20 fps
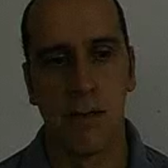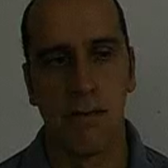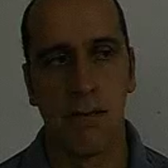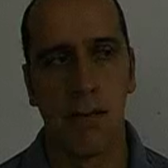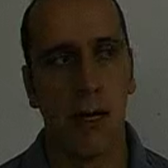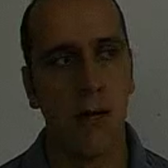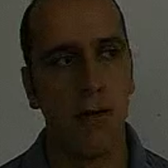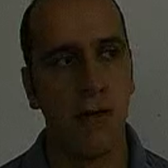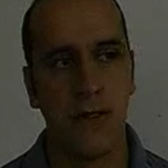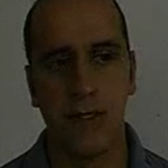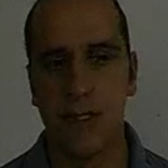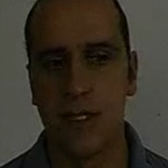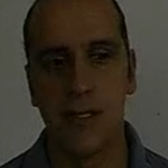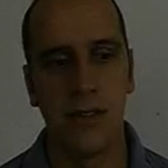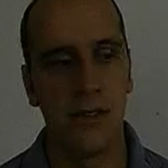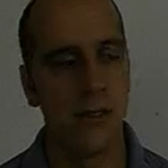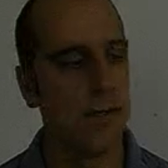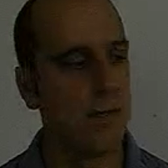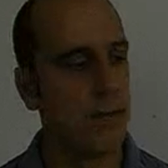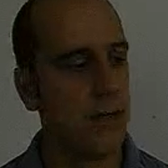powers tend
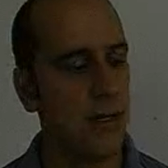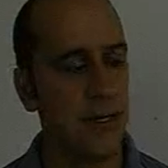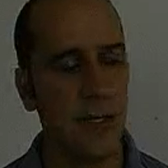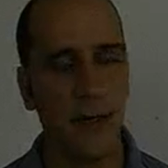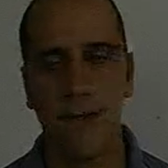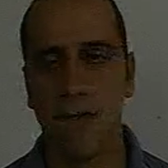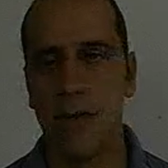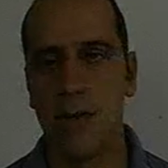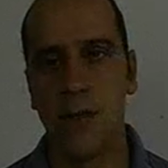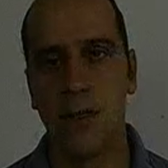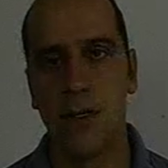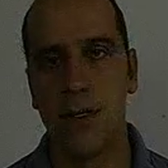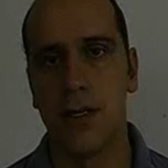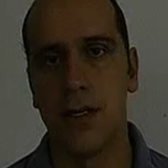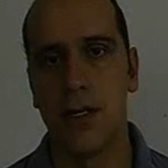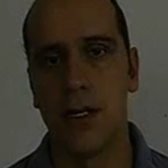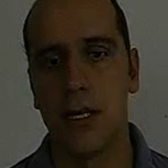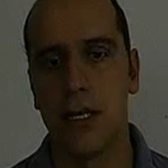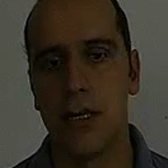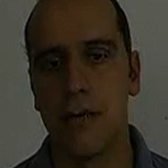to be
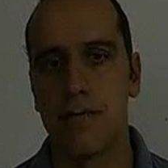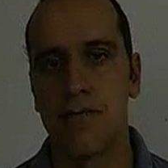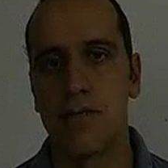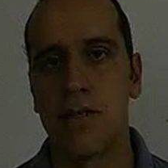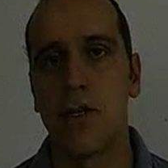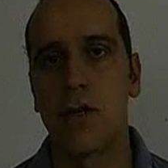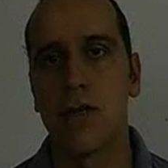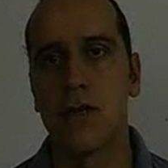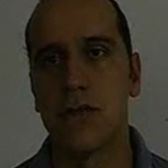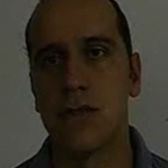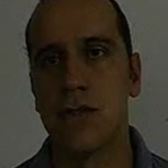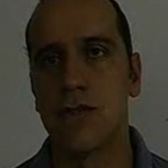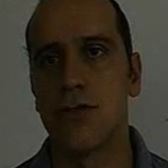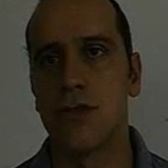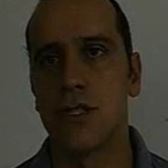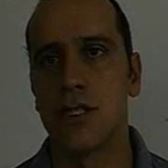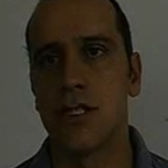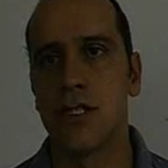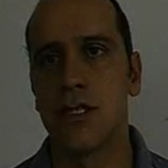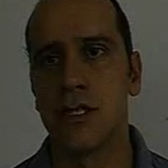very
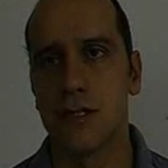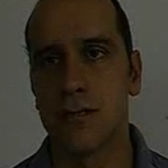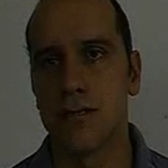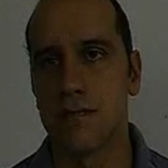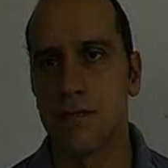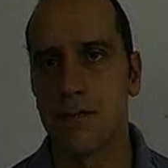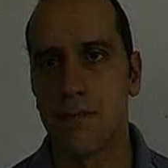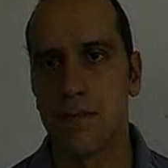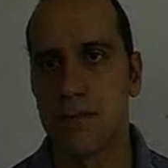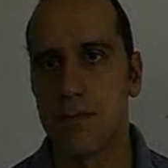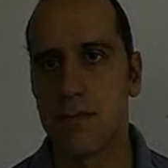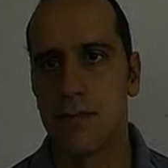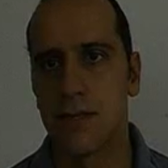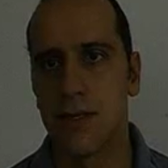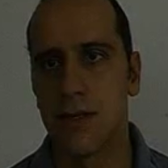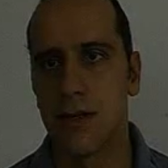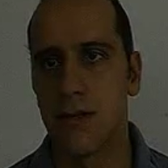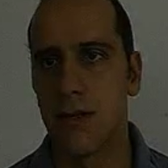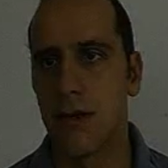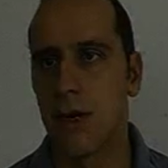concentrated,
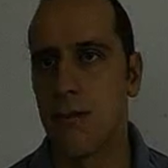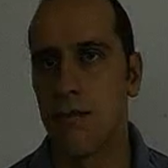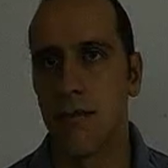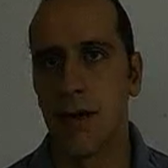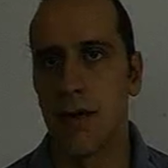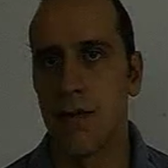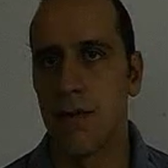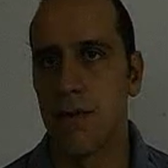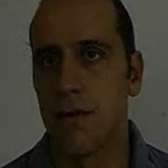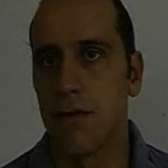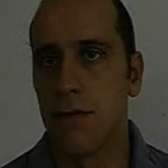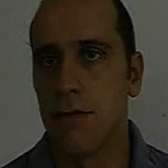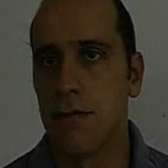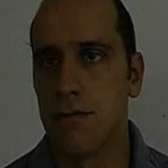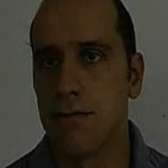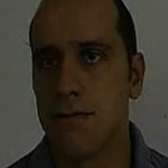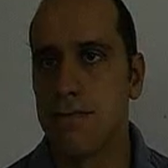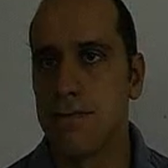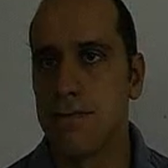run by few.